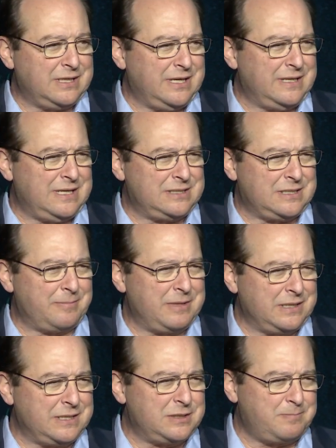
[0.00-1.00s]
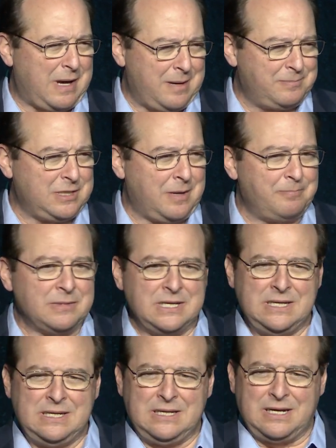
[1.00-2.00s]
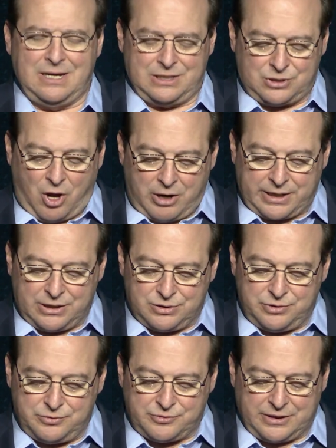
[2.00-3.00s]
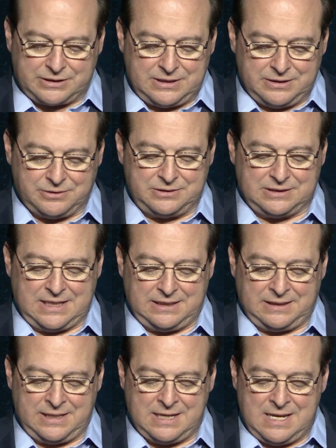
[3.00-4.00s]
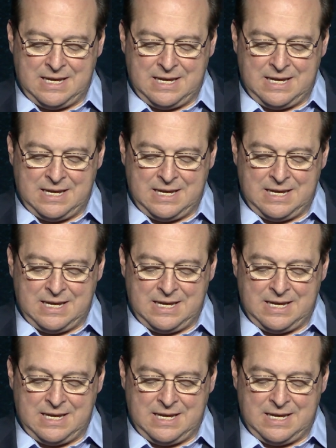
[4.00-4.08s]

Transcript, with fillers: Uh, that's something that's popped up uh, talking to truck dealers lately.